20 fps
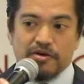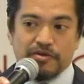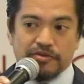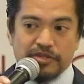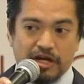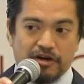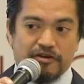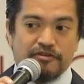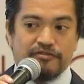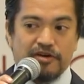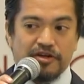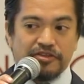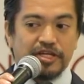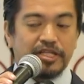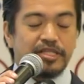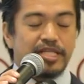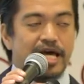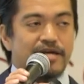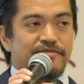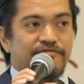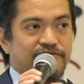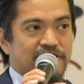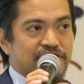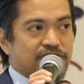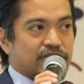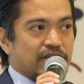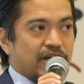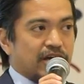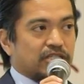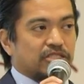They are funding that
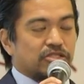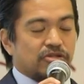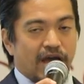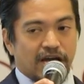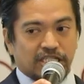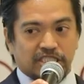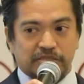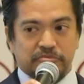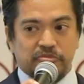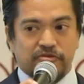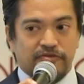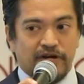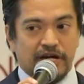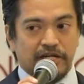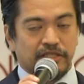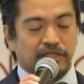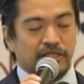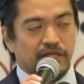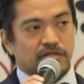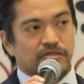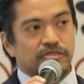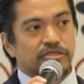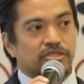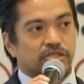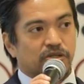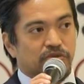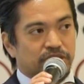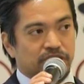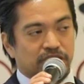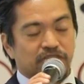fintech to actually provide loans to
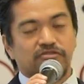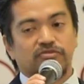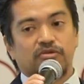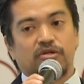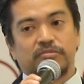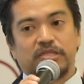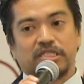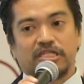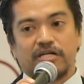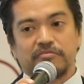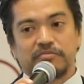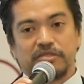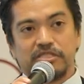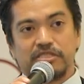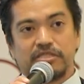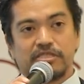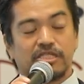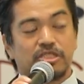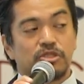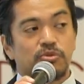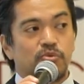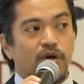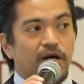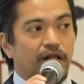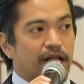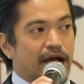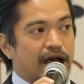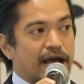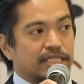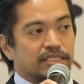those informal companies as
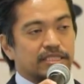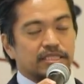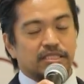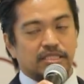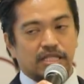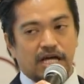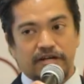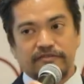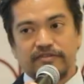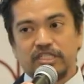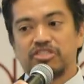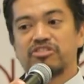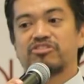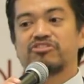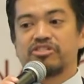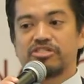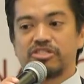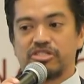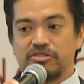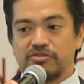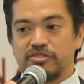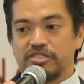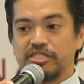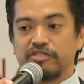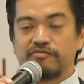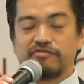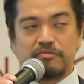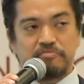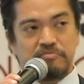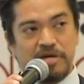well as livelihood security
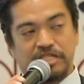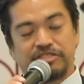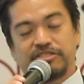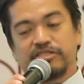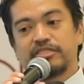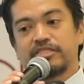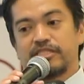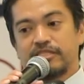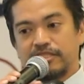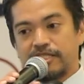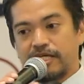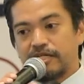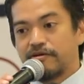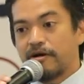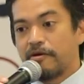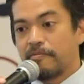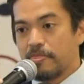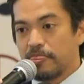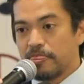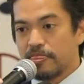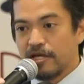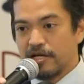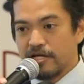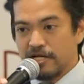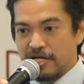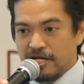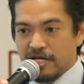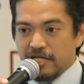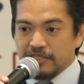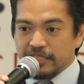for pensions, et cetera.
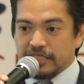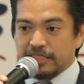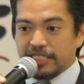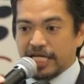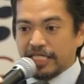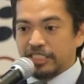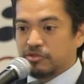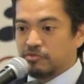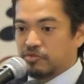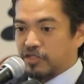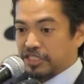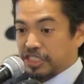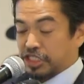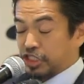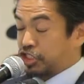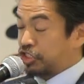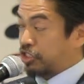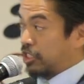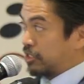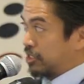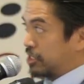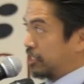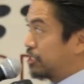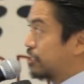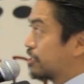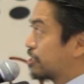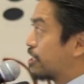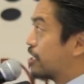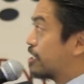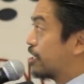The second one is
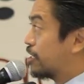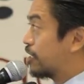shuttlers.